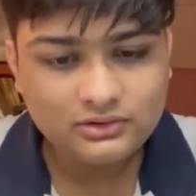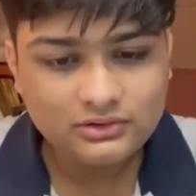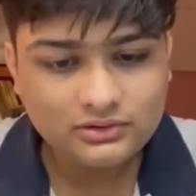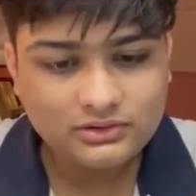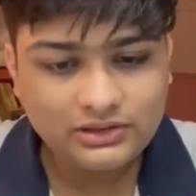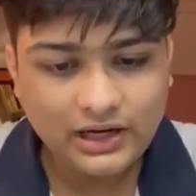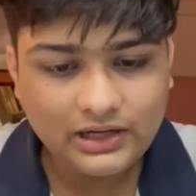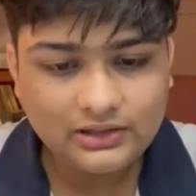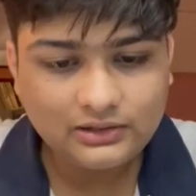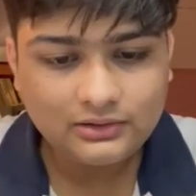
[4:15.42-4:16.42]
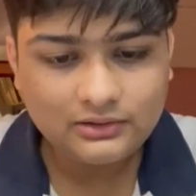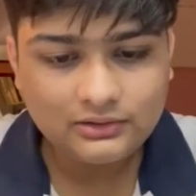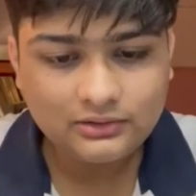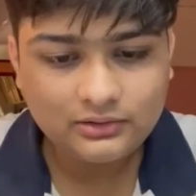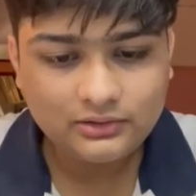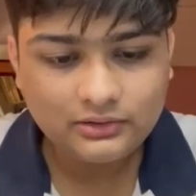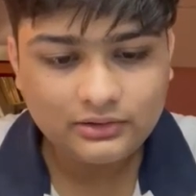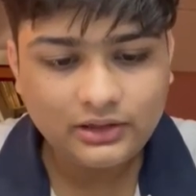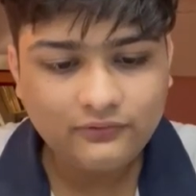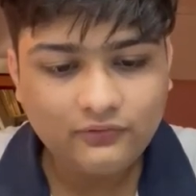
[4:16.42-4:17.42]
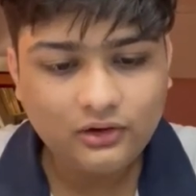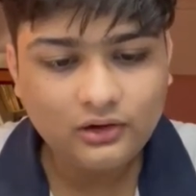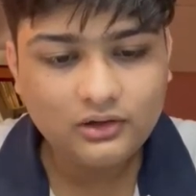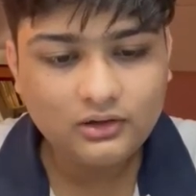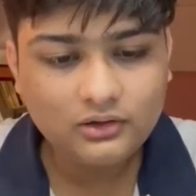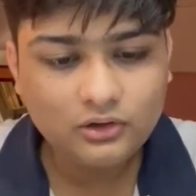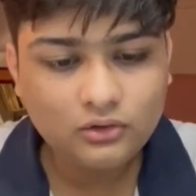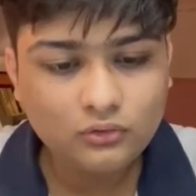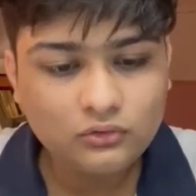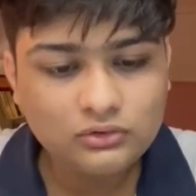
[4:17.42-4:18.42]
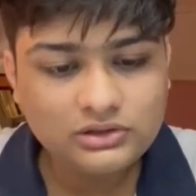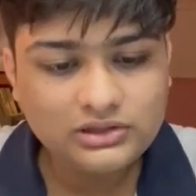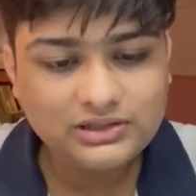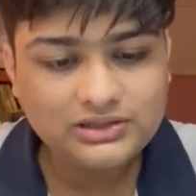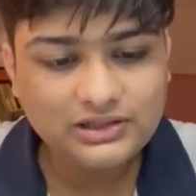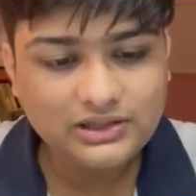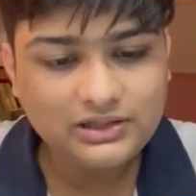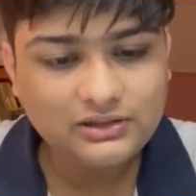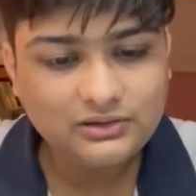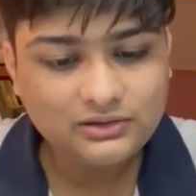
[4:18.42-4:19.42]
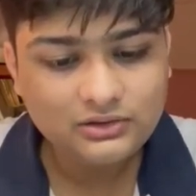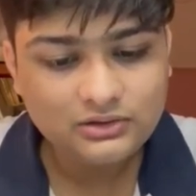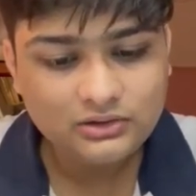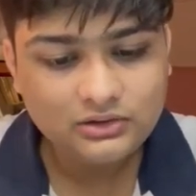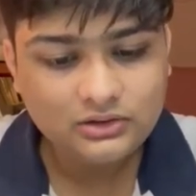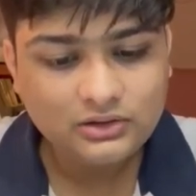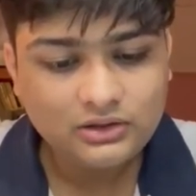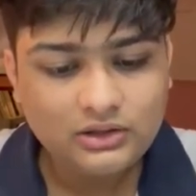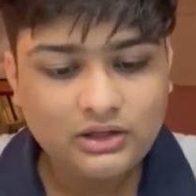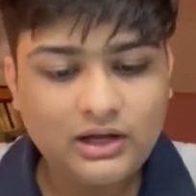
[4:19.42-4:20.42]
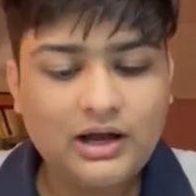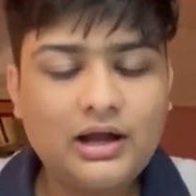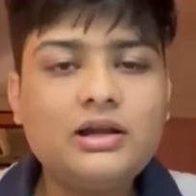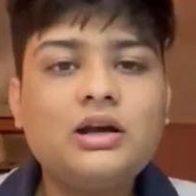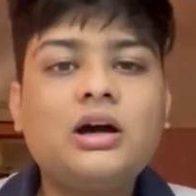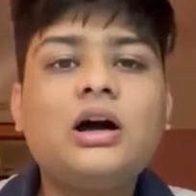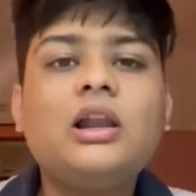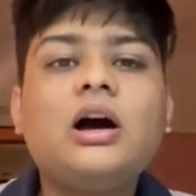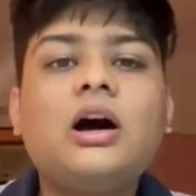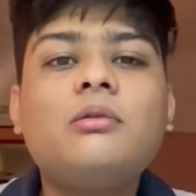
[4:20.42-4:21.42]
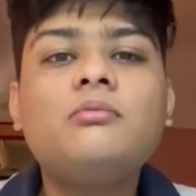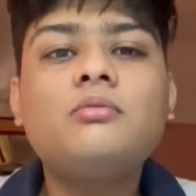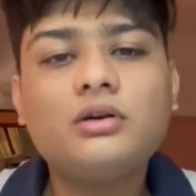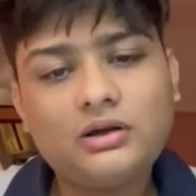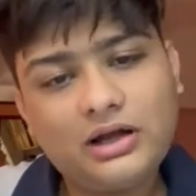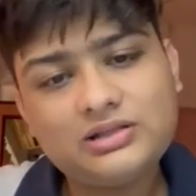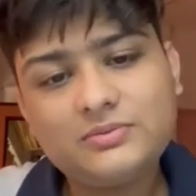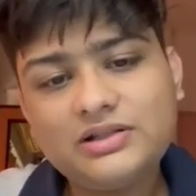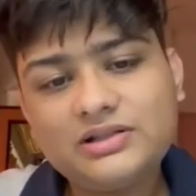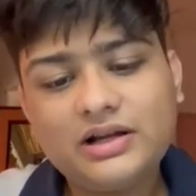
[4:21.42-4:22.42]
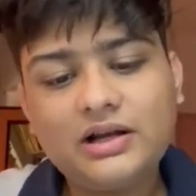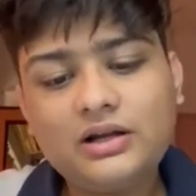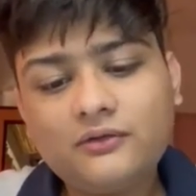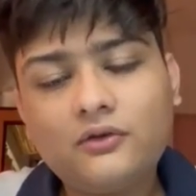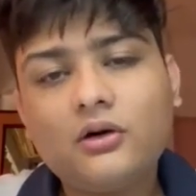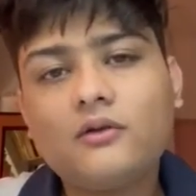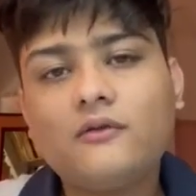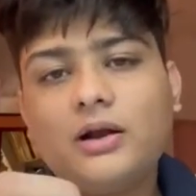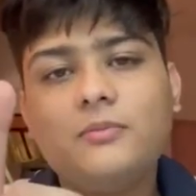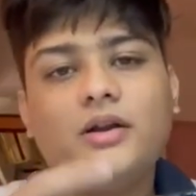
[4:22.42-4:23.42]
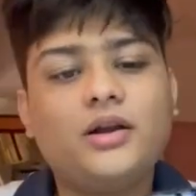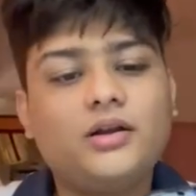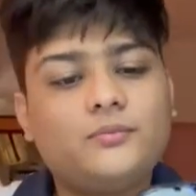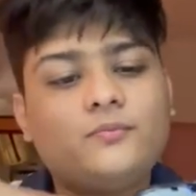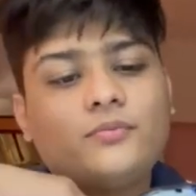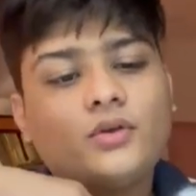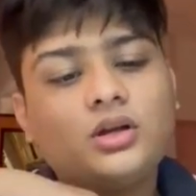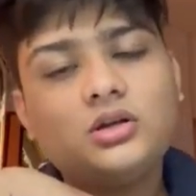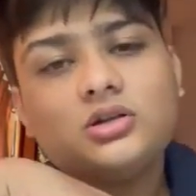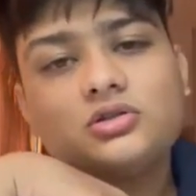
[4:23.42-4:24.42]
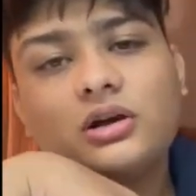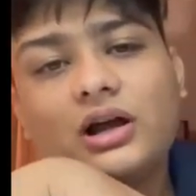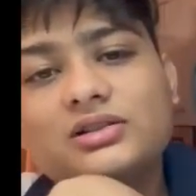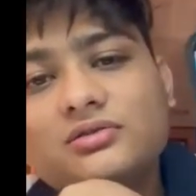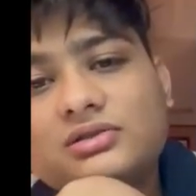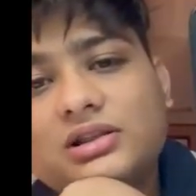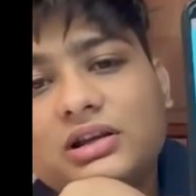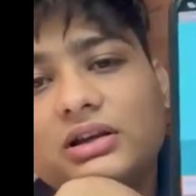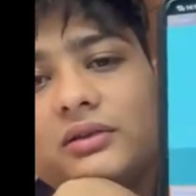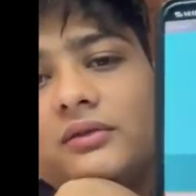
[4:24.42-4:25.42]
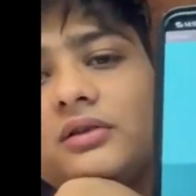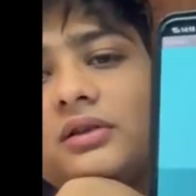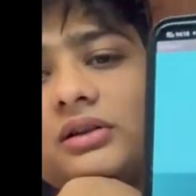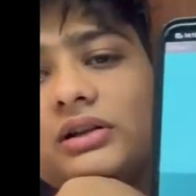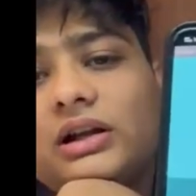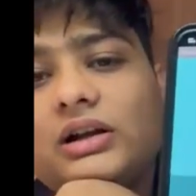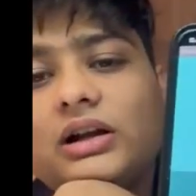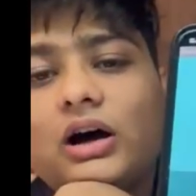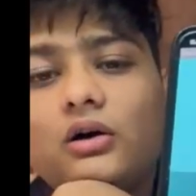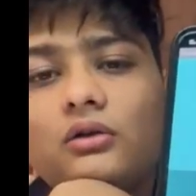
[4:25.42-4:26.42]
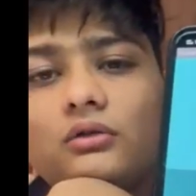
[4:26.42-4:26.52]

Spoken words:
set it for 2:16 and the alarm has been set for 1 minute. So as you see that now